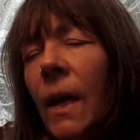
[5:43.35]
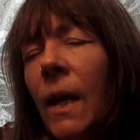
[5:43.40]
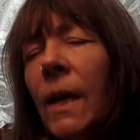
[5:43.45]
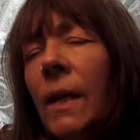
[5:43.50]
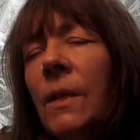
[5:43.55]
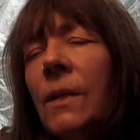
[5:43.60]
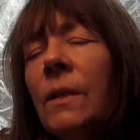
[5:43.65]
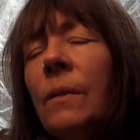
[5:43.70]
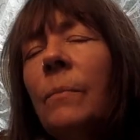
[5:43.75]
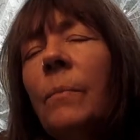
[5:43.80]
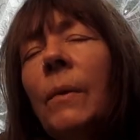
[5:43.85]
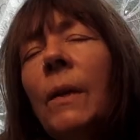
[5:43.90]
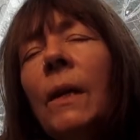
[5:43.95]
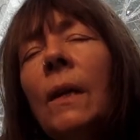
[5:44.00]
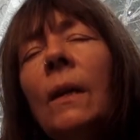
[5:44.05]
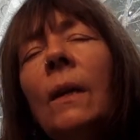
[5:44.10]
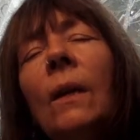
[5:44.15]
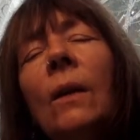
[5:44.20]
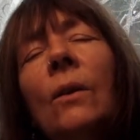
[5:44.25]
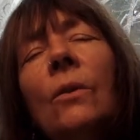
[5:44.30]
ends up
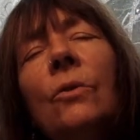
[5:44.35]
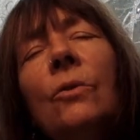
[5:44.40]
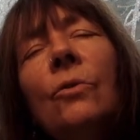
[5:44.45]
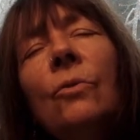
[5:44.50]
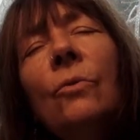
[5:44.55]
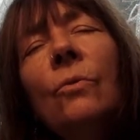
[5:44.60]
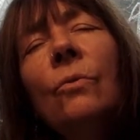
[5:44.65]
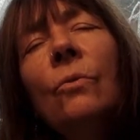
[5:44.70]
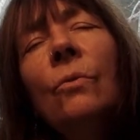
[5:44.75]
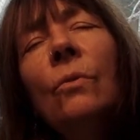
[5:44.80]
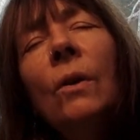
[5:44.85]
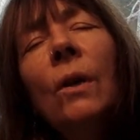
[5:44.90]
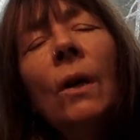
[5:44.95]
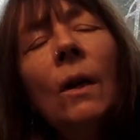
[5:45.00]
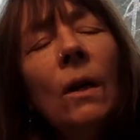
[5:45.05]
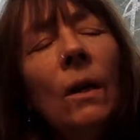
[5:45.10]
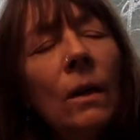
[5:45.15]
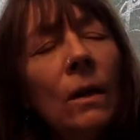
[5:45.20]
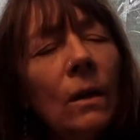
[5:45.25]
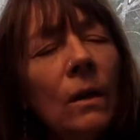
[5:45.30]
being two
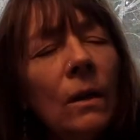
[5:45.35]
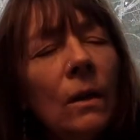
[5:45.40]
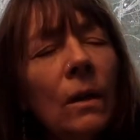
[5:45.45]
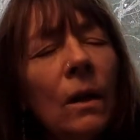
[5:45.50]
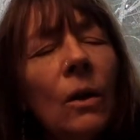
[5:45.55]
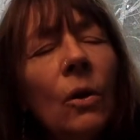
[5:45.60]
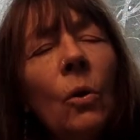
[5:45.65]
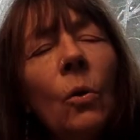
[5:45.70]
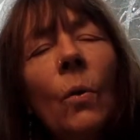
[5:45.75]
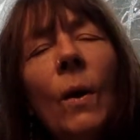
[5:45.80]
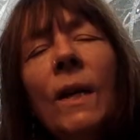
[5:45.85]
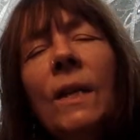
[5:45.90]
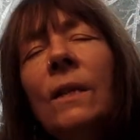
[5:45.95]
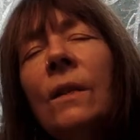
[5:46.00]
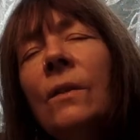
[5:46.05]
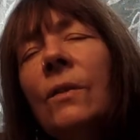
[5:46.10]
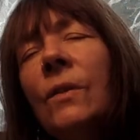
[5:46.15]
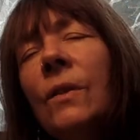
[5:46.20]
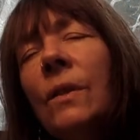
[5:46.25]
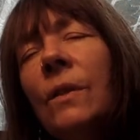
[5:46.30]

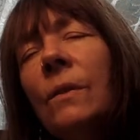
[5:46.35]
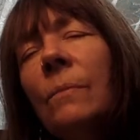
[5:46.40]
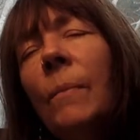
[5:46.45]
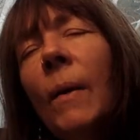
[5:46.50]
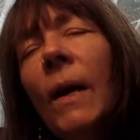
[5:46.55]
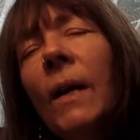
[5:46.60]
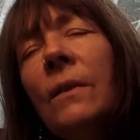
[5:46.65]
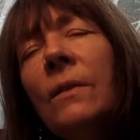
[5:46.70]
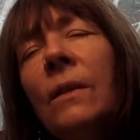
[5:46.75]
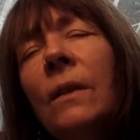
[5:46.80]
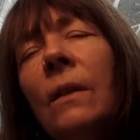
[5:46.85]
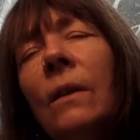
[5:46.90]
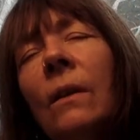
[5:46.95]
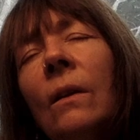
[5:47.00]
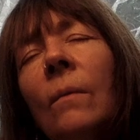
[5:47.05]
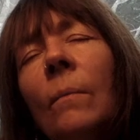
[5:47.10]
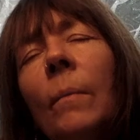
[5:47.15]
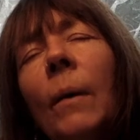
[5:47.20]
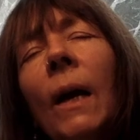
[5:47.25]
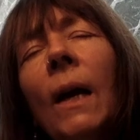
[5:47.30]
acquaintances
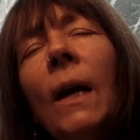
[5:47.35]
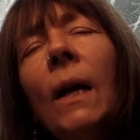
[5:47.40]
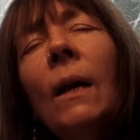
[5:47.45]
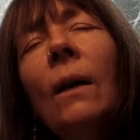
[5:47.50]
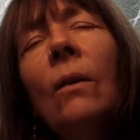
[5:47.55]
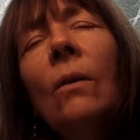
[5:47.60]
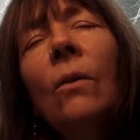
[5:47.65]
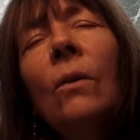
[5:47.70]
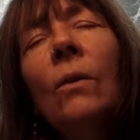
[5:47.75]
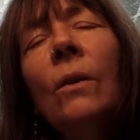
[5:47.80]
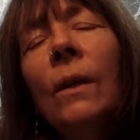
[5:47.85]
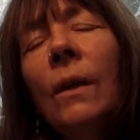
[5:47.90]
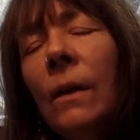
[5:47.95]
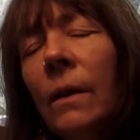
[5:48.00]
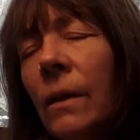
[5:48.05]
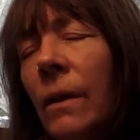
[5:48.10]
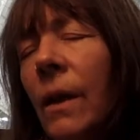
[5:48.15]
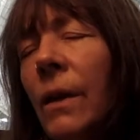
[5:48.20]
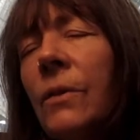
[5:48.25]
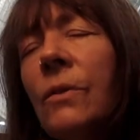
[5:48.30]
passing by on
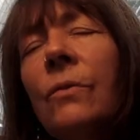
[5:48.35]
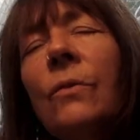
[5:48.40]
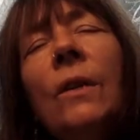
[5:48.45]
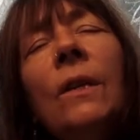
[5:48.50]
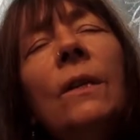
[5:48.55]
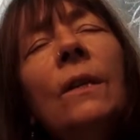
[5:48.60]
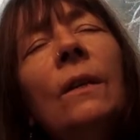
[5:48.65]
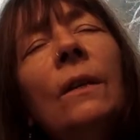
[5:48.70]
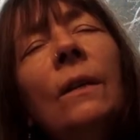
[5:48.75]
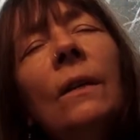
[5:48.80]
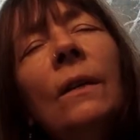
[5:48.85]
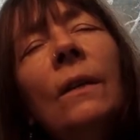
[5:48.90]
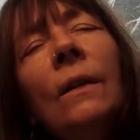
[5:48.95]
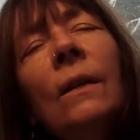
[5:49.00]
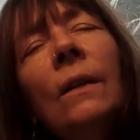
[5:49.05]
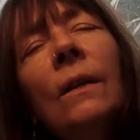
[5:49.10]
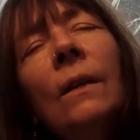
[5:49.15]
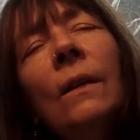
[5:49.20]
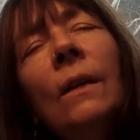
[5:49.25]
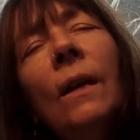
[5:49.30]
a street.
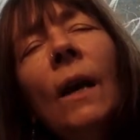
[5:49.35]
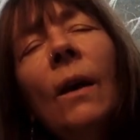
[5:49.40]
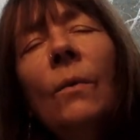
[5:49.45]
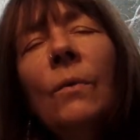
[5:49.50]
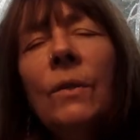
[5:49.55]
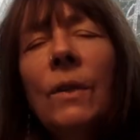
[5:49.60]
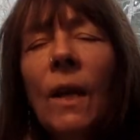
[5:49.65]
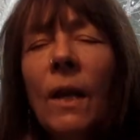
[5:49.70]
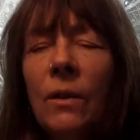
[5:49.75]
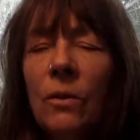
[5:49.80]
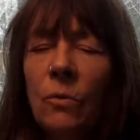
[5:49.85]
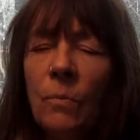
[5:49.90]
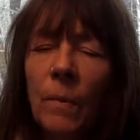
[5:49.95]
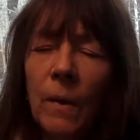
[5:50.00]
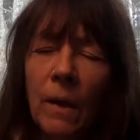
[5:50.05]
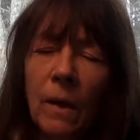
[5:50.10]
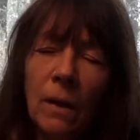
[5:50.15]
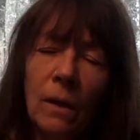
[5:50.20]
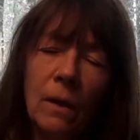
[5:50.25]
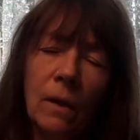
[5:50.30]
How is that to
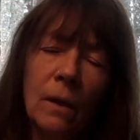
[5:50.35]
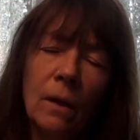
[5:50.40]
be?